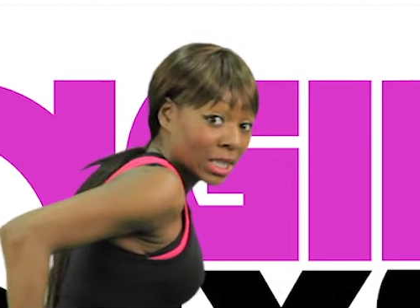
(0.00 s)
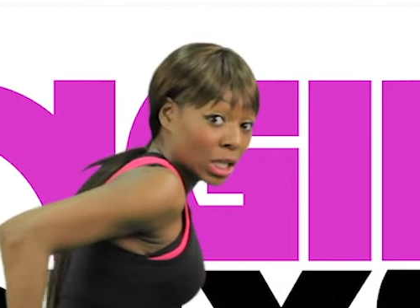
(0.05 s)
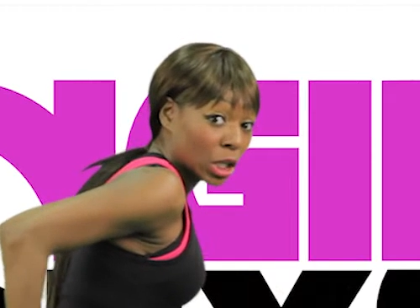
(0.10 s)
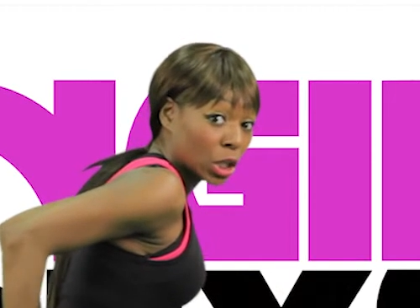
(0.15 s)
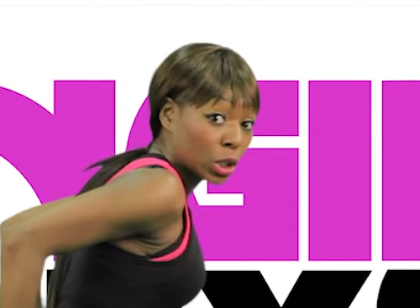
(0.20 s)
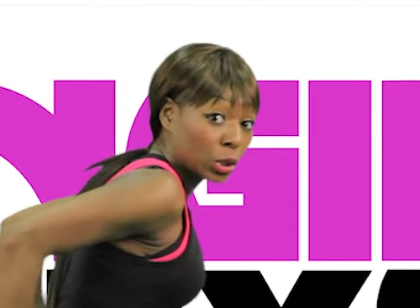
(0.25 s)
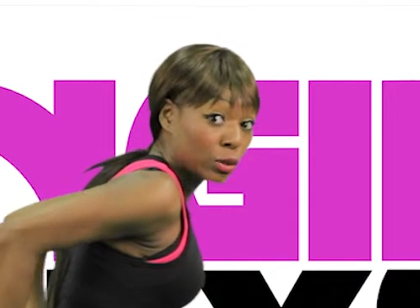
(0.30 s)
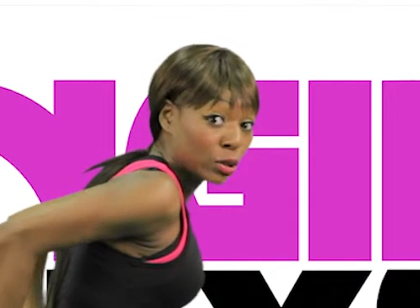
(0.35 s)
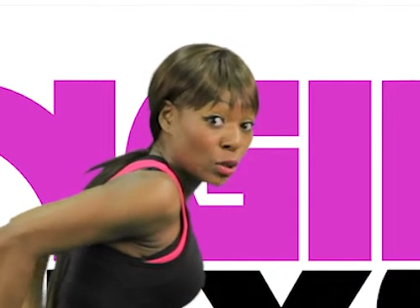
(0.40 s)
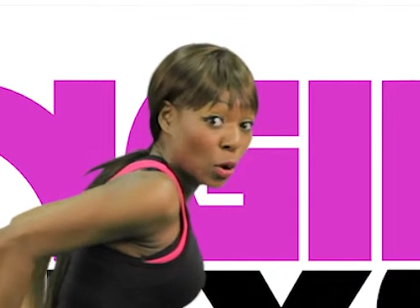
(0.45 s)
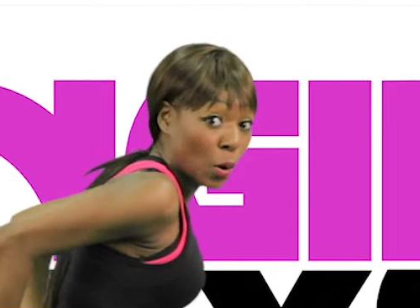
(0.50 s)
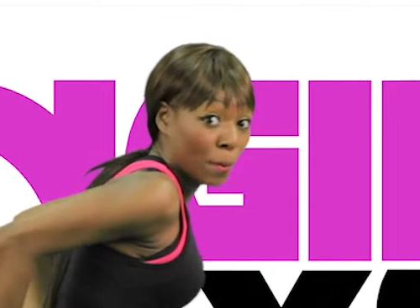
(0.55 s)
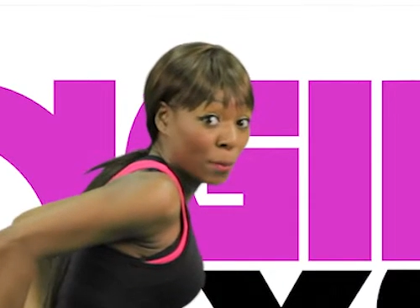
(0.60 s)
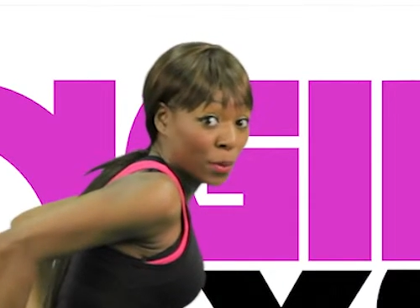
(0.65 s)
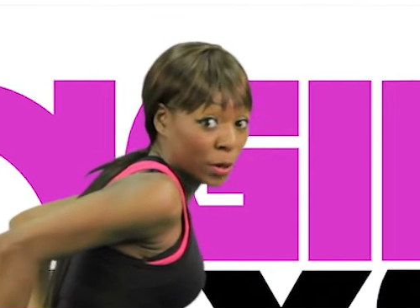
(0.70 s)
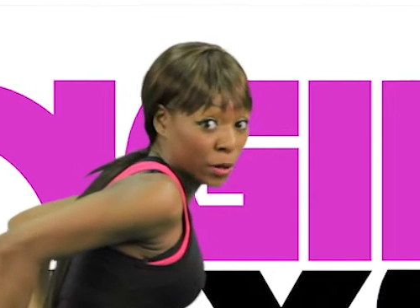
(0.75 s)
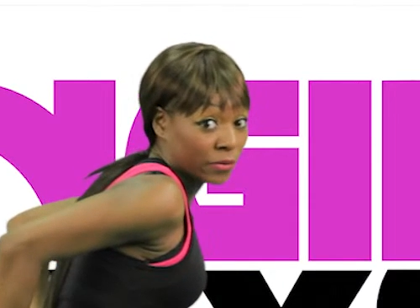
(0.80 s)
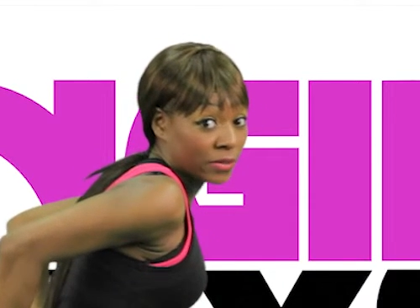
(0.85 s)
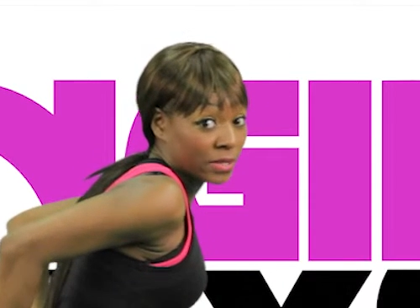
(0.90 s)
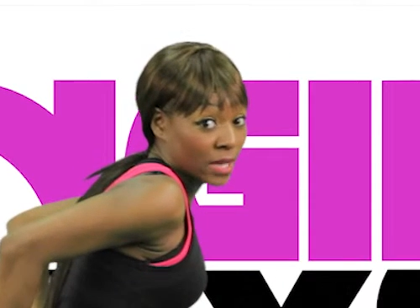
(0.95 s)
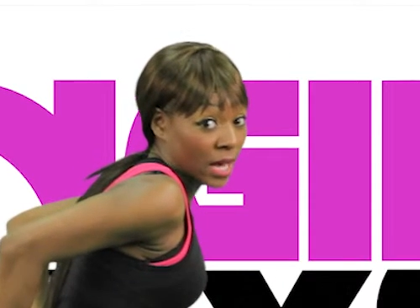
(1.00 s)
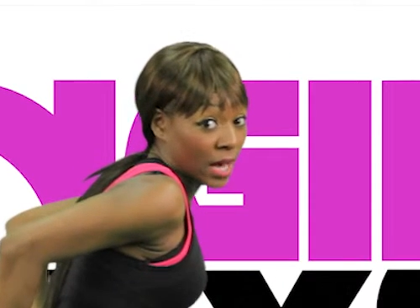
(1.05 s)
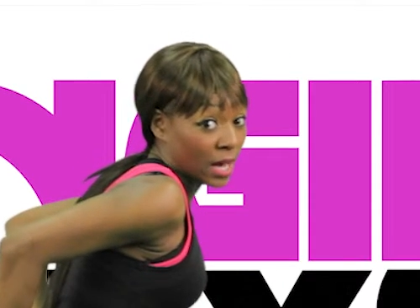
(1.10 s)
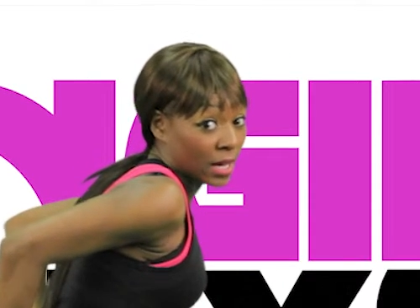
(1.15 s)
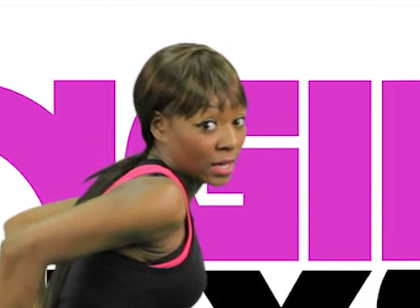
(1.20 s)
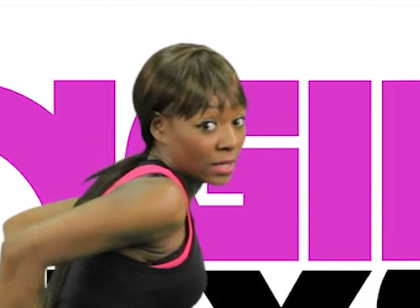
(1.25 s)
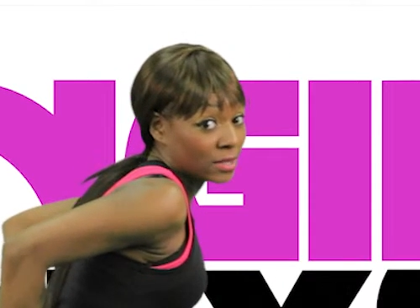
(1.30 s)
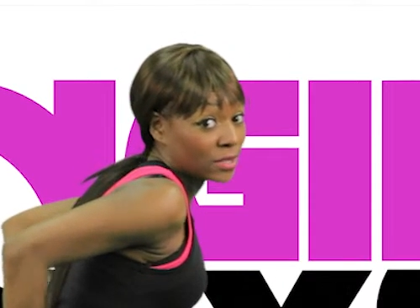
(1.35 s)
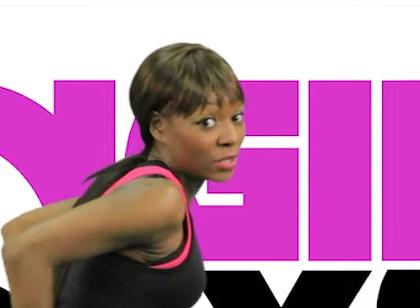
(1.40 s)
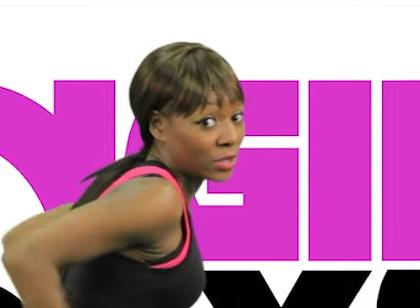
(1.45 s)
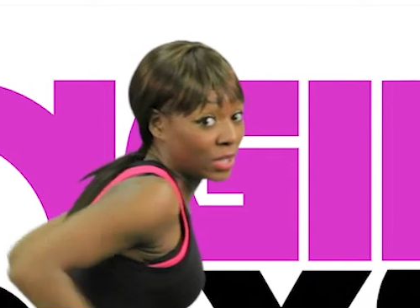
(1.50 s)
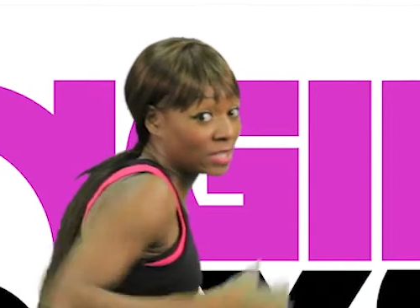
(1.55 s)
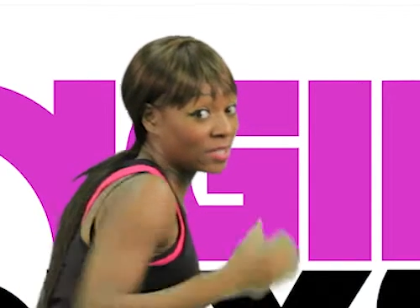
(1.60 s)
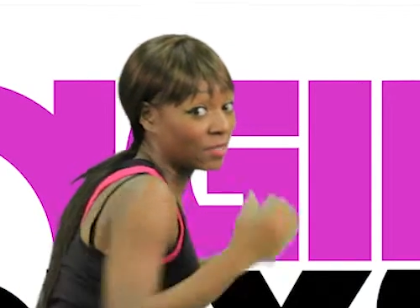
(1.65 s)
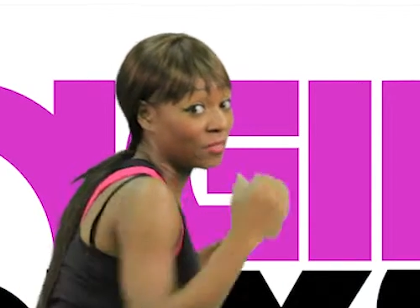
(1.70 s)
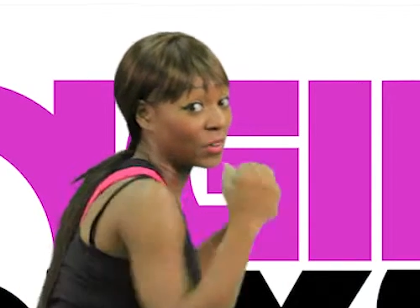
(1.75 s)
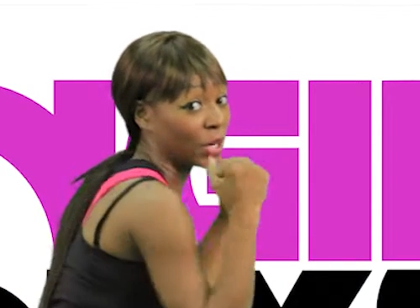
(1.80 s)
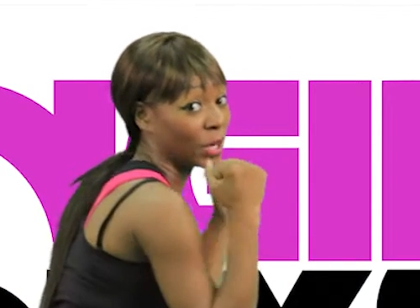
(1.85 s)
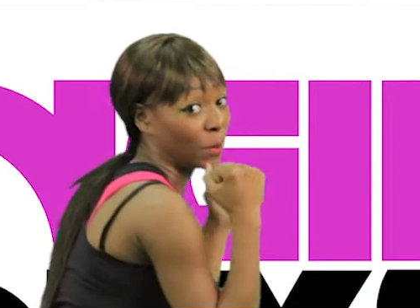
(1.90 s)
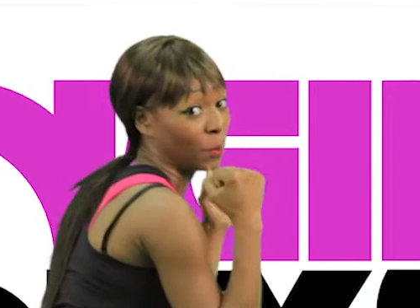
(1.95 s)
the glutes on both sides. So that's
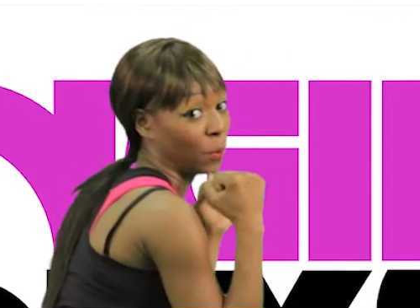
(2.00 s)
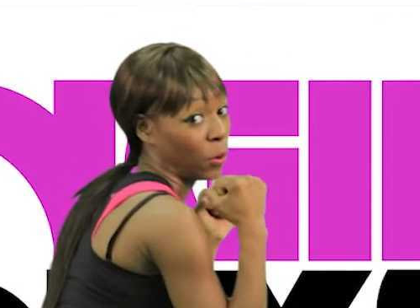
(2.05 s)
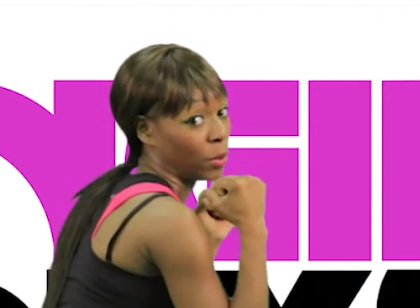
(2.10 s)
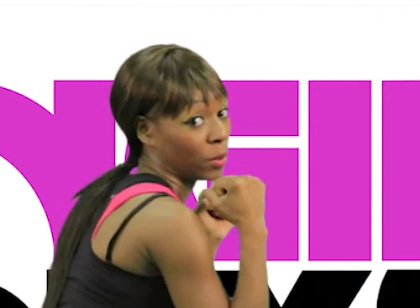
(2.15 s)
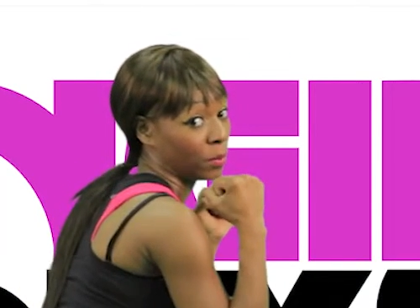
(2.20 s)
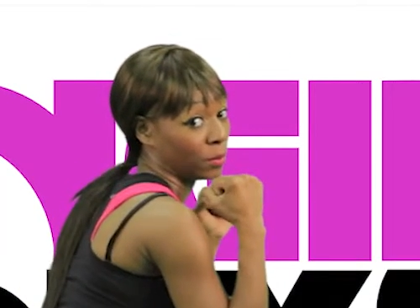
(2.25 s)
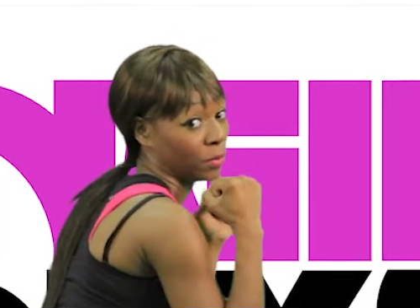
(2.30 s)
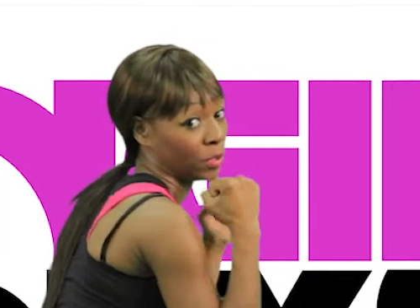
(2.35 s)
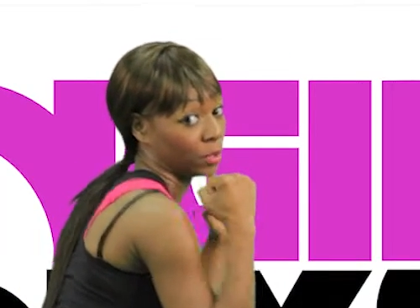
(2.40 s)
a very important